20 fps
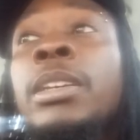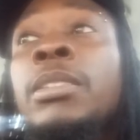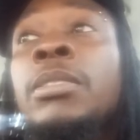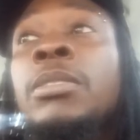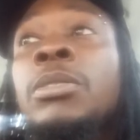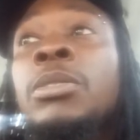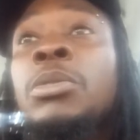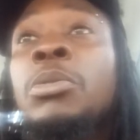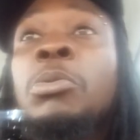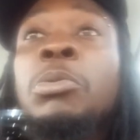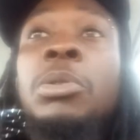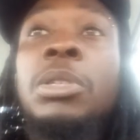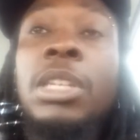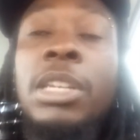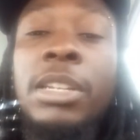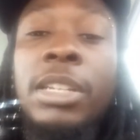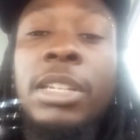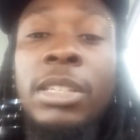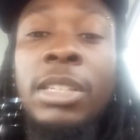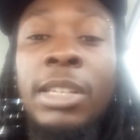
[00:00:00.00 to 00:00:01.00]
You
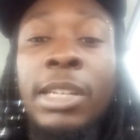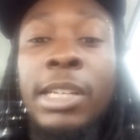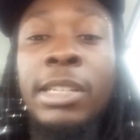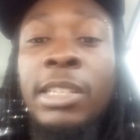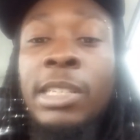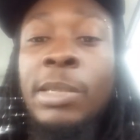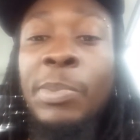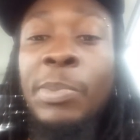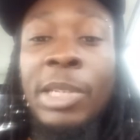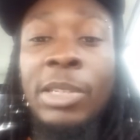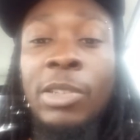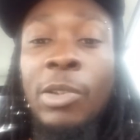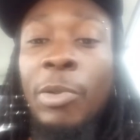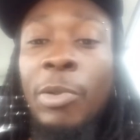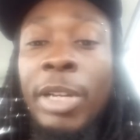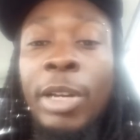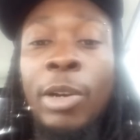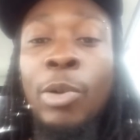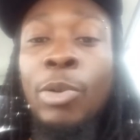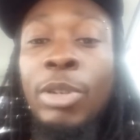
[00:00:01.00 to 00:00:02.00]
send it to a
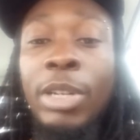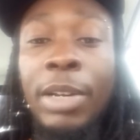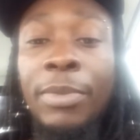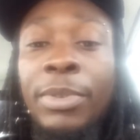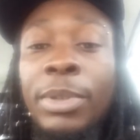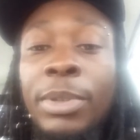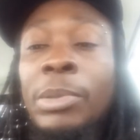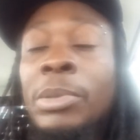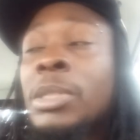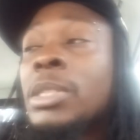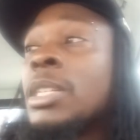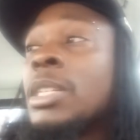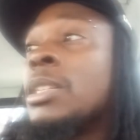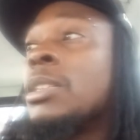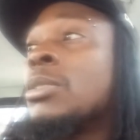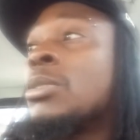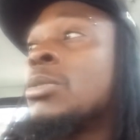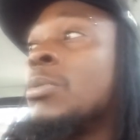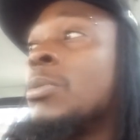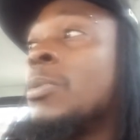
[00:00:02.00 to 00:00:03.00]
dispensary or whoever you send
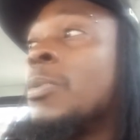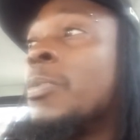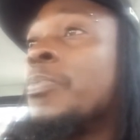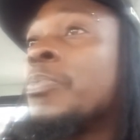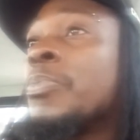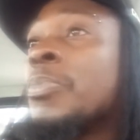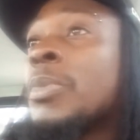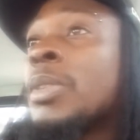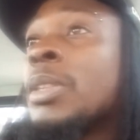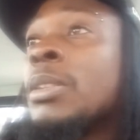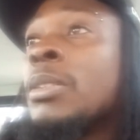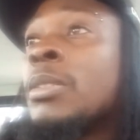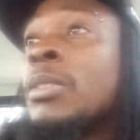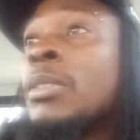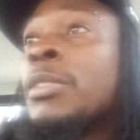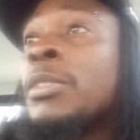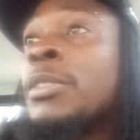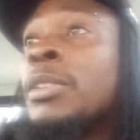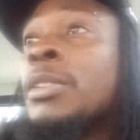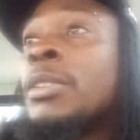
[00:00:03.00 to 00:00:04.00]
it to.
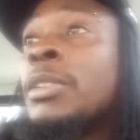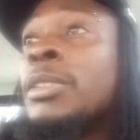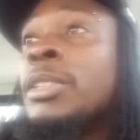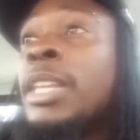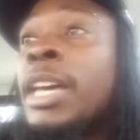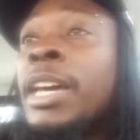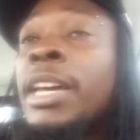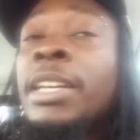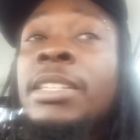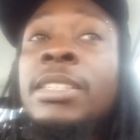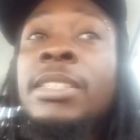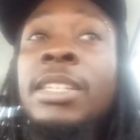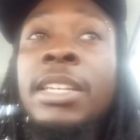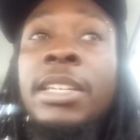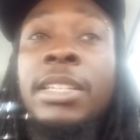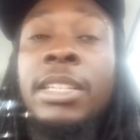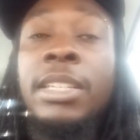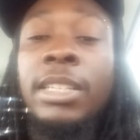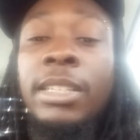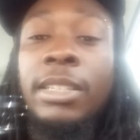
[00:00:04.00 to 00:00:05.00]
They
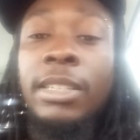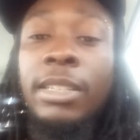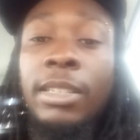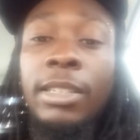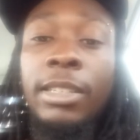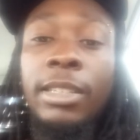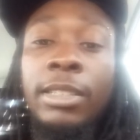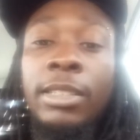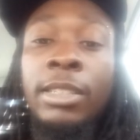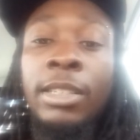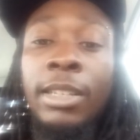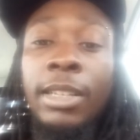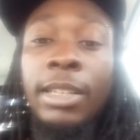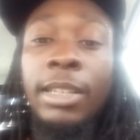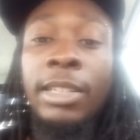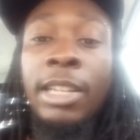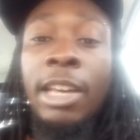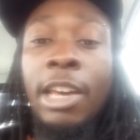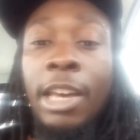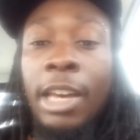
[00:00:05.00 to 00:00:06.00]
send it to
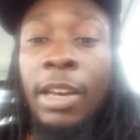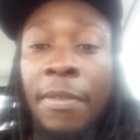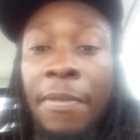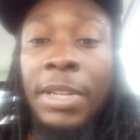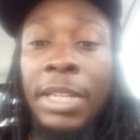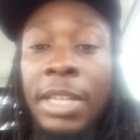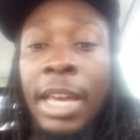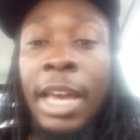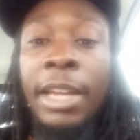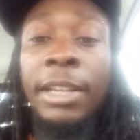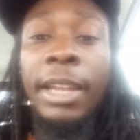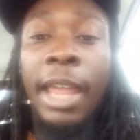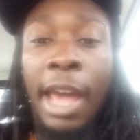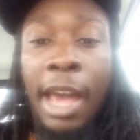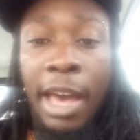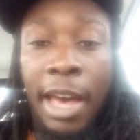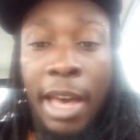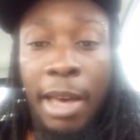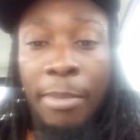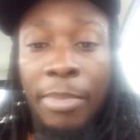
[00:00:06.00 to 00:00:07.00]
the FDA
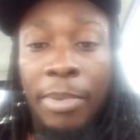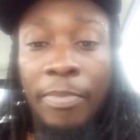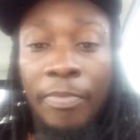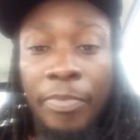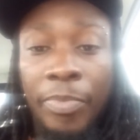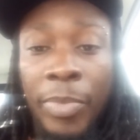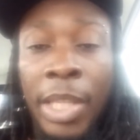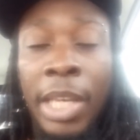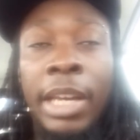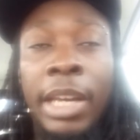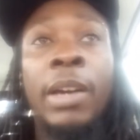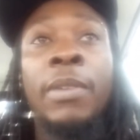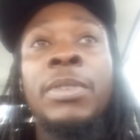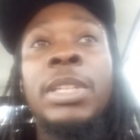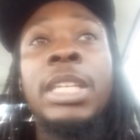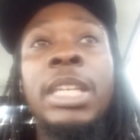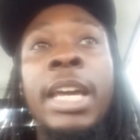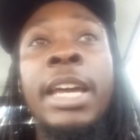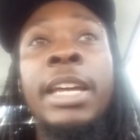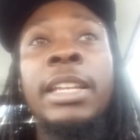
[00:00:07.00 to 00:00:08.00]
lab. The
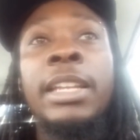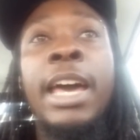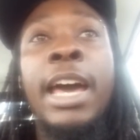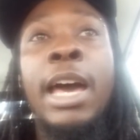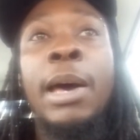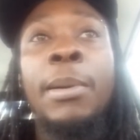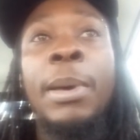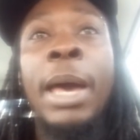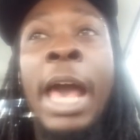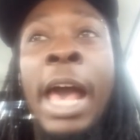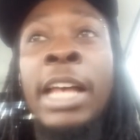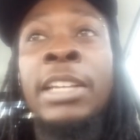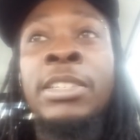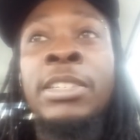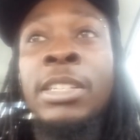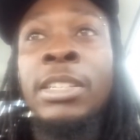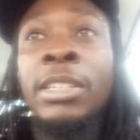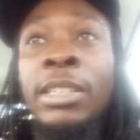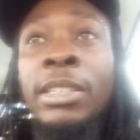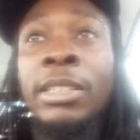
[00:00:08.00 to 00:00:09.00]
FDA lab has
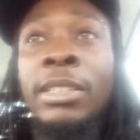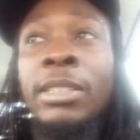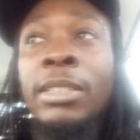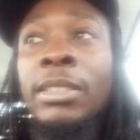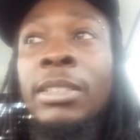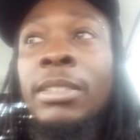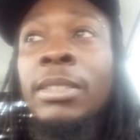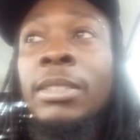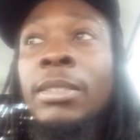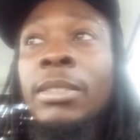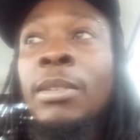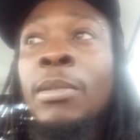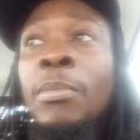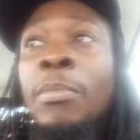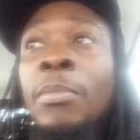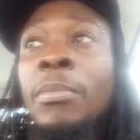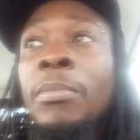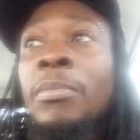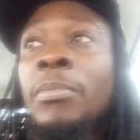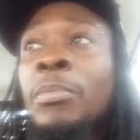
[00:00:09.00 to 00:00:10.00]
to
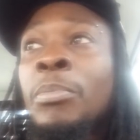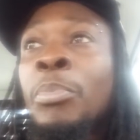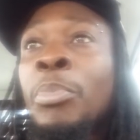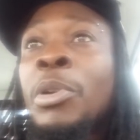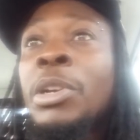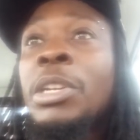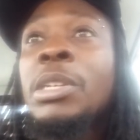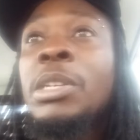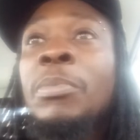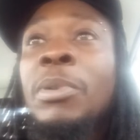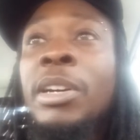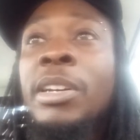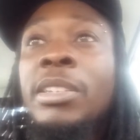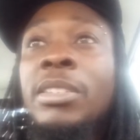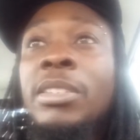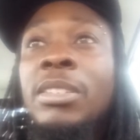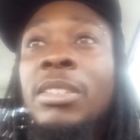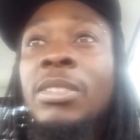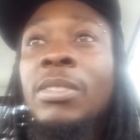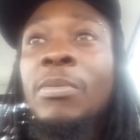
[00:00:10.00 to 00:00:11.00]
pretty
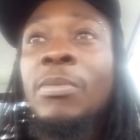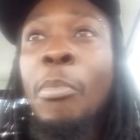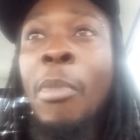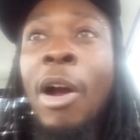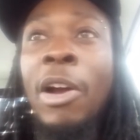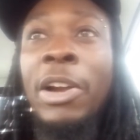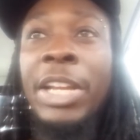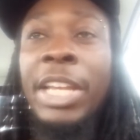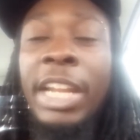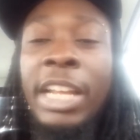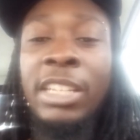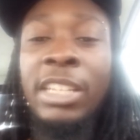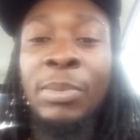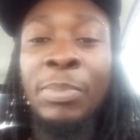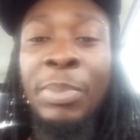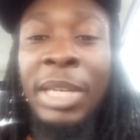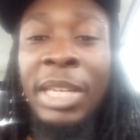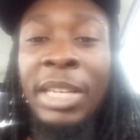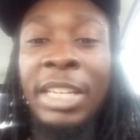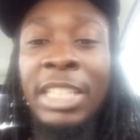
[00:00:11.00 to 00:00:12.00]
much mark it as
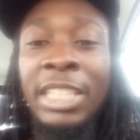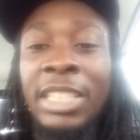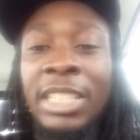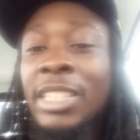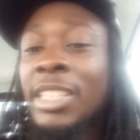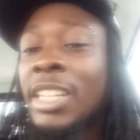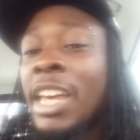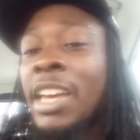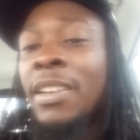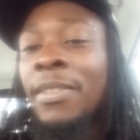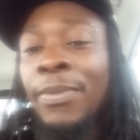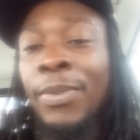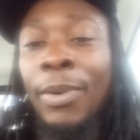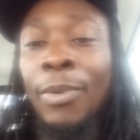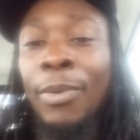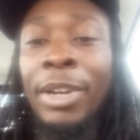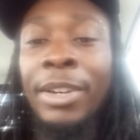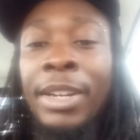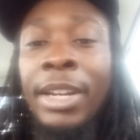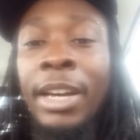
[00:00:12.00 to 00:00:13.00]
being safe or
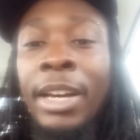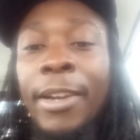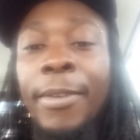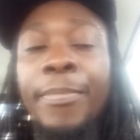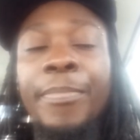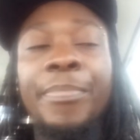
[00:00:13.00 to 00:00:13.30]
whatnot.